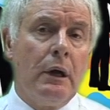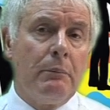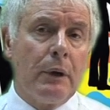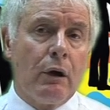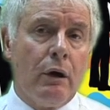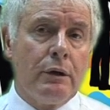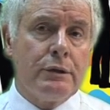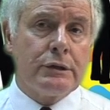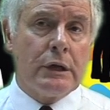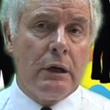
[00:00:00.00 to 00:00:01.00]

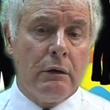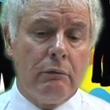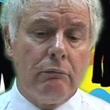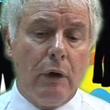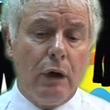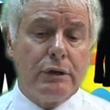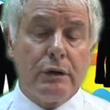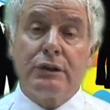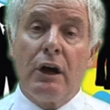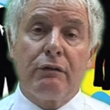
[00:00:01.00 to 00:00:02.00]
because
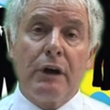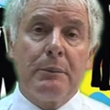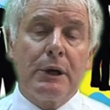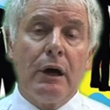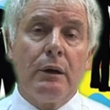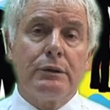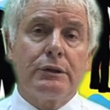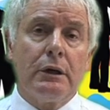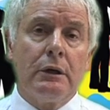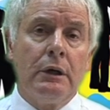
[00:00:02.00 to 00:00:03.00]
hotel staff come and go
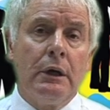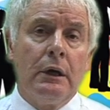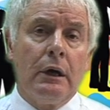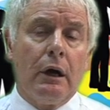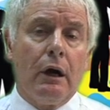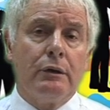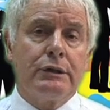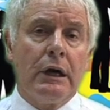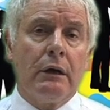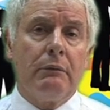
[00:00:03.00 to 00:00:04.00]
to a
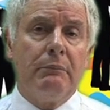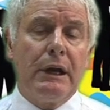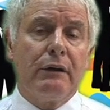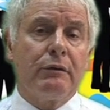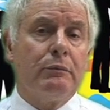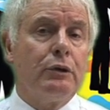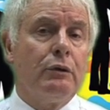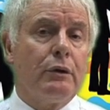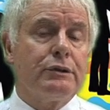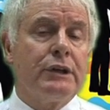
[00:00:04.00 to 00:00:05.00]
hotel. Many of them do
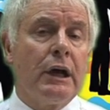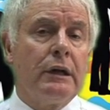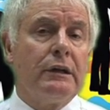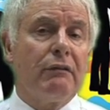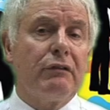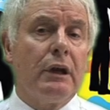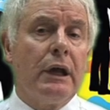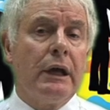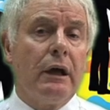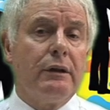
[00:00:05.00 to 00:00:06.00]
not stay
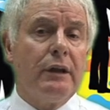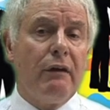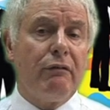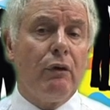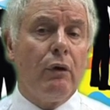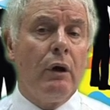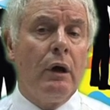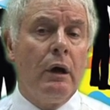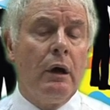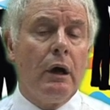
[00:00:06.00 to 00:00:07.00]
indefinitely, and therefore
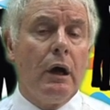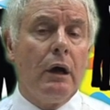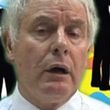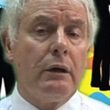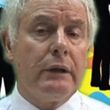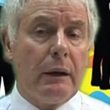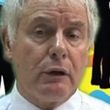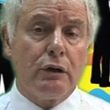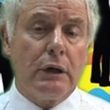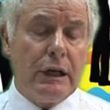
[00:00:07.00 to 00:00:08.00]
that
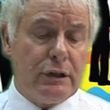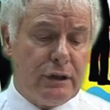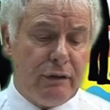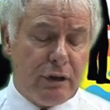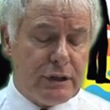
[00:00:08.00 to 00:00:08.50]
could lead to differing